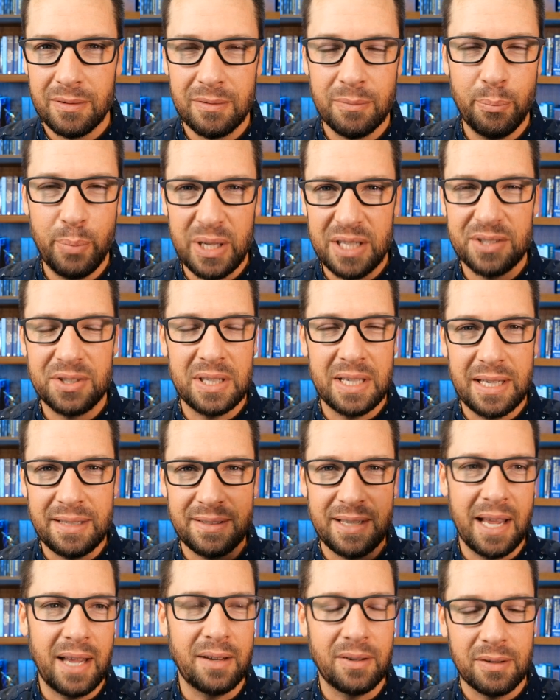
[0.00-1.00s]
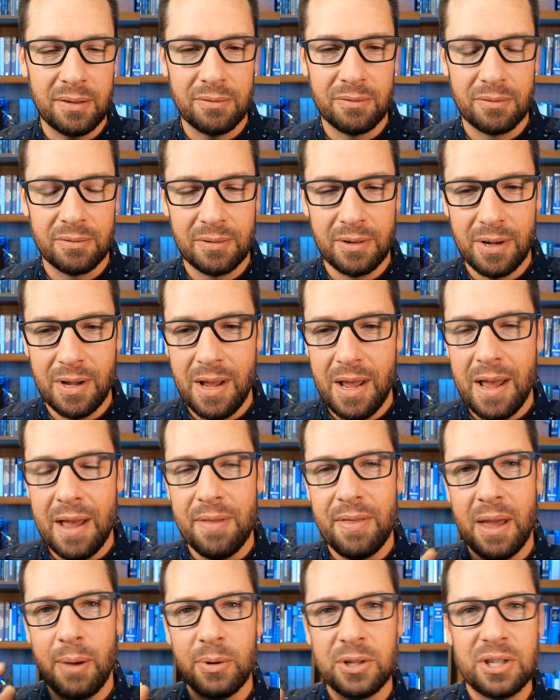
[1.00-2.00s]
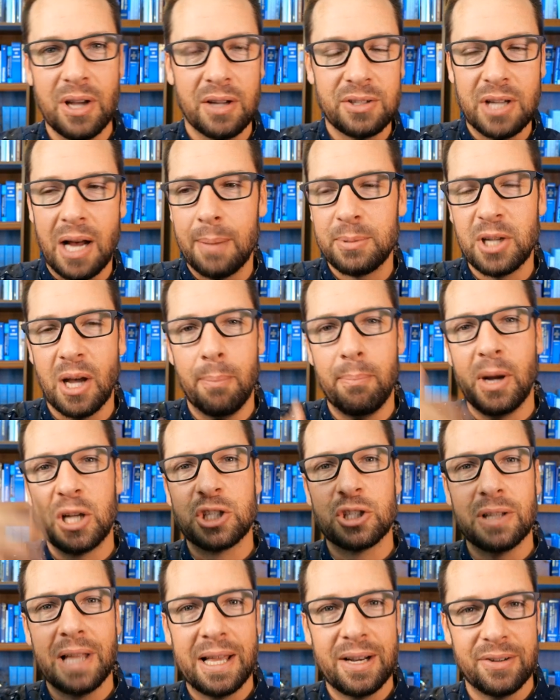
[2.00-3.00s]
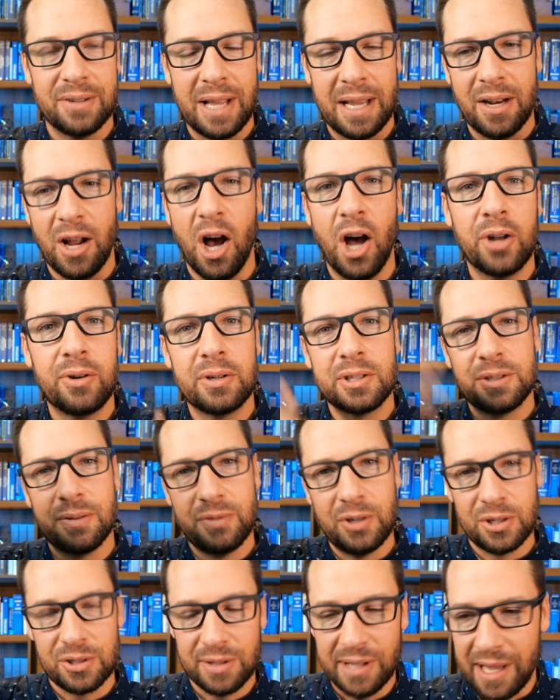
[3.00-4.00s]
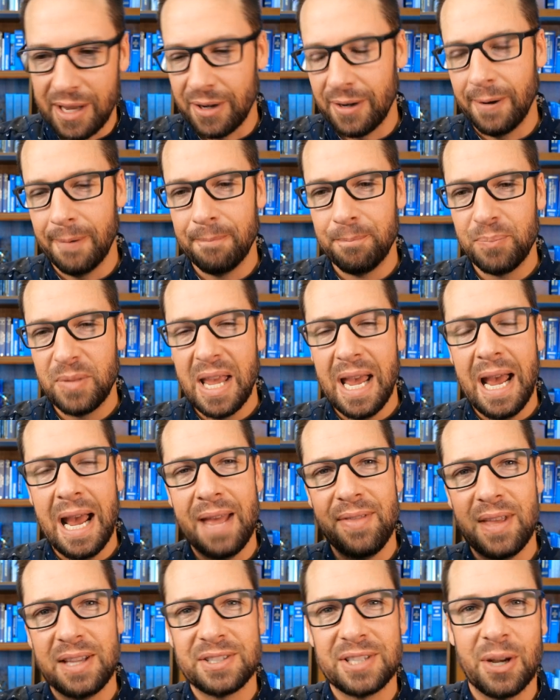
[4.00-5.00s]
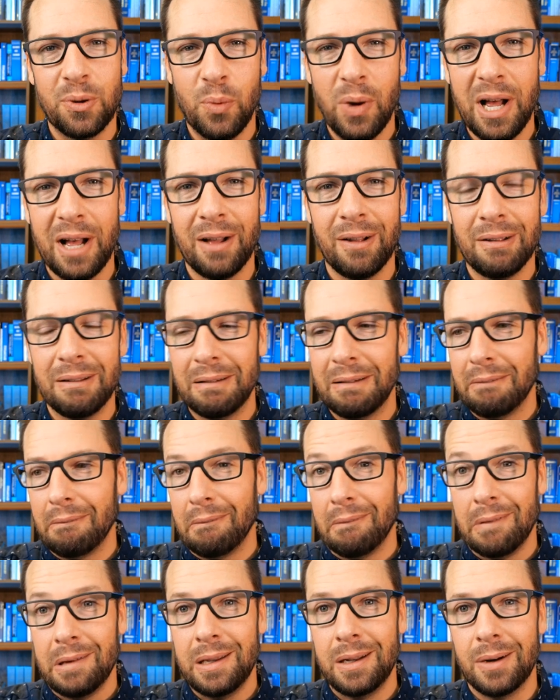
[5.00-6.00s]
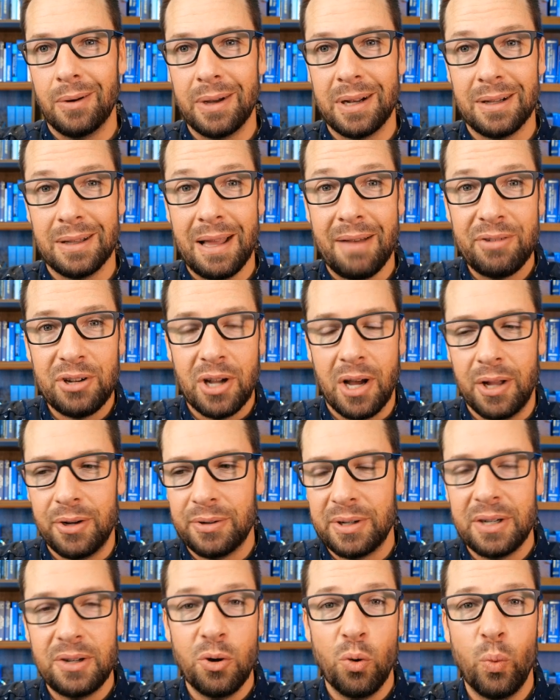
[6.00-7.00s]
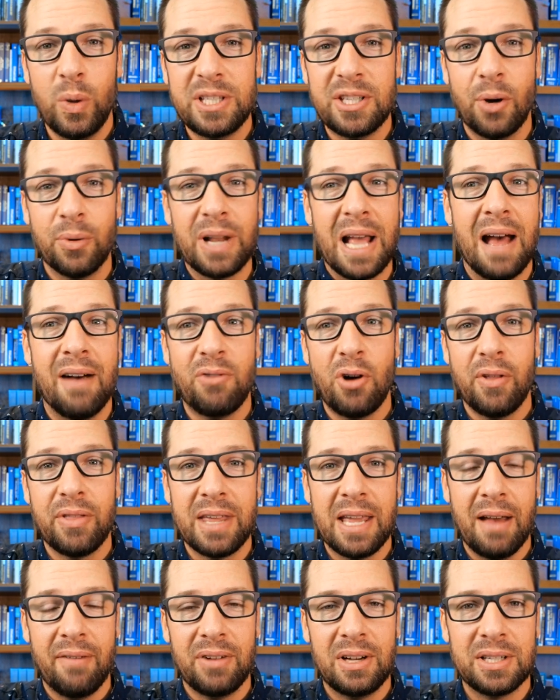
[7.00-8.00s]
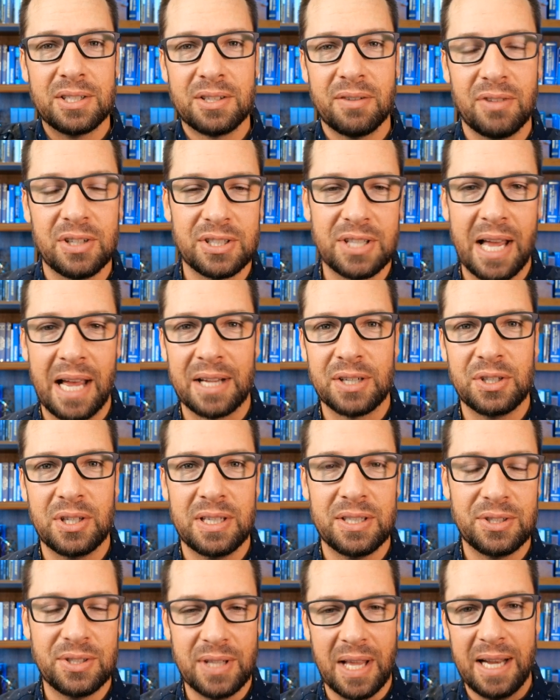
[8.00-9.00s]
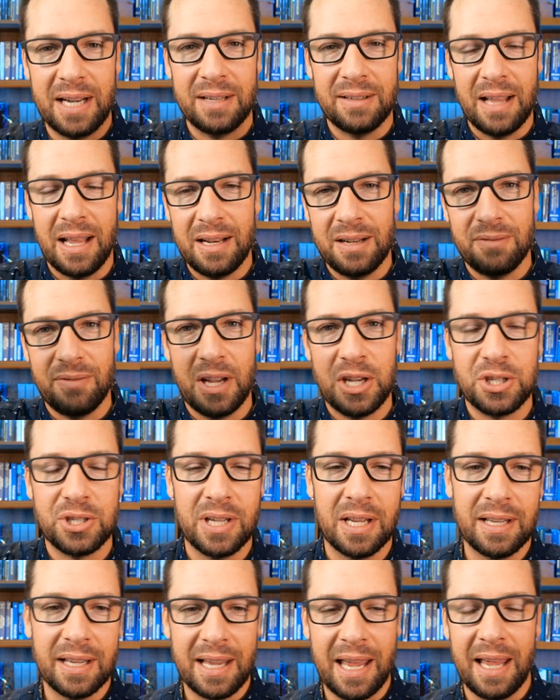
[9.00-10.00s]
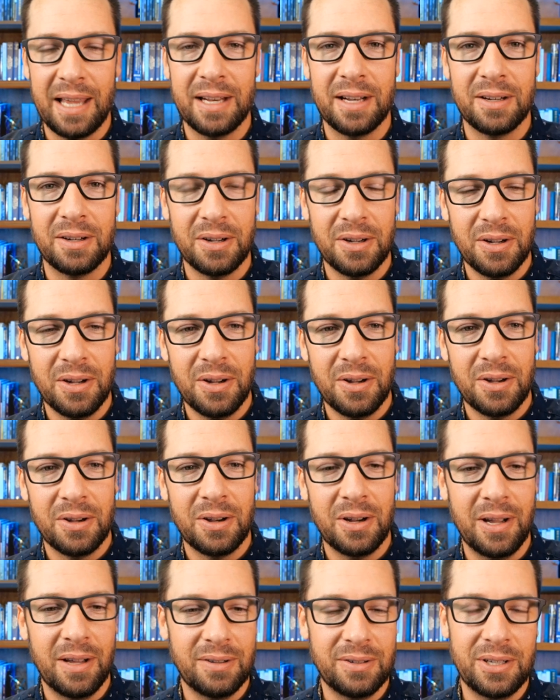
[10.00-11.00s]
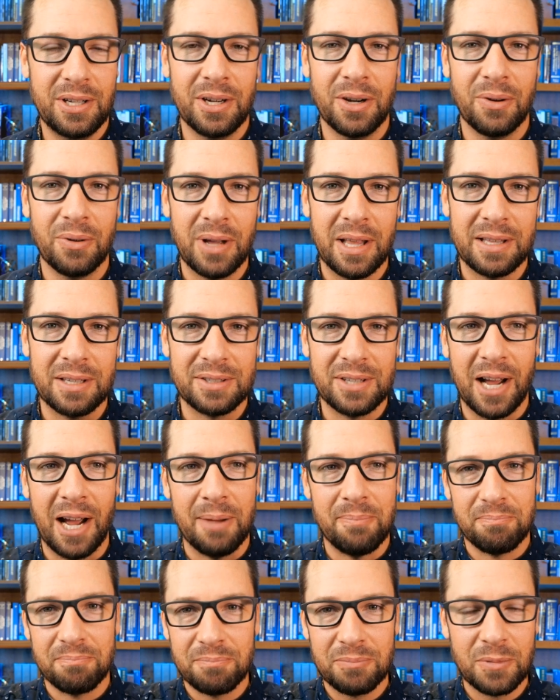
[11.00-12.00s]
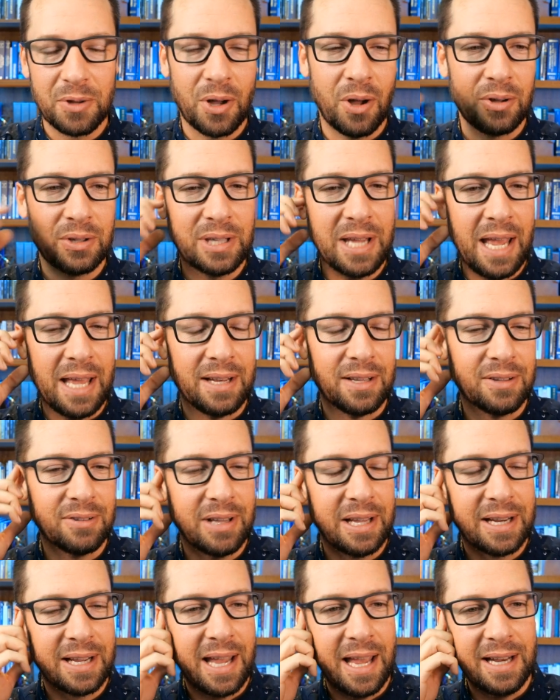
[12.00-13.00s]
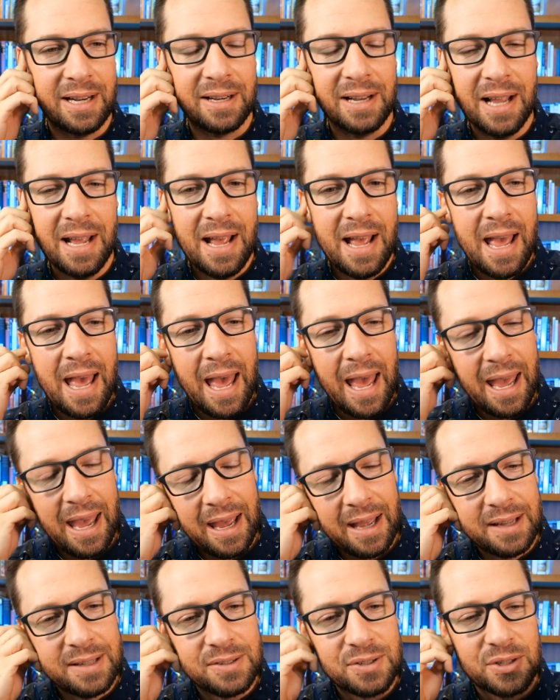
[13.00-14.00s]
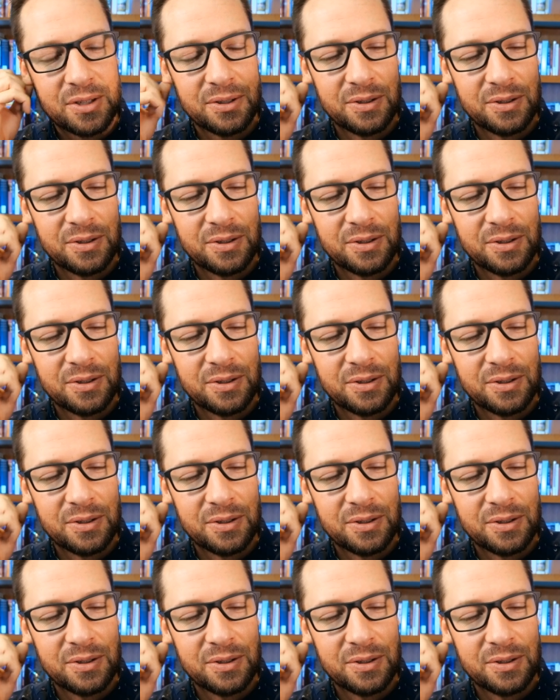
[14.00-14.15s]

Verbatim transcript: BC date. They would adopt a much later date, hundreds of years later. And they say, well, you know, in 1100, we don't have all the evidence of this Exodus and an invasion into Canaan, and, you know, at the time called Canaan, the land of Canaan. And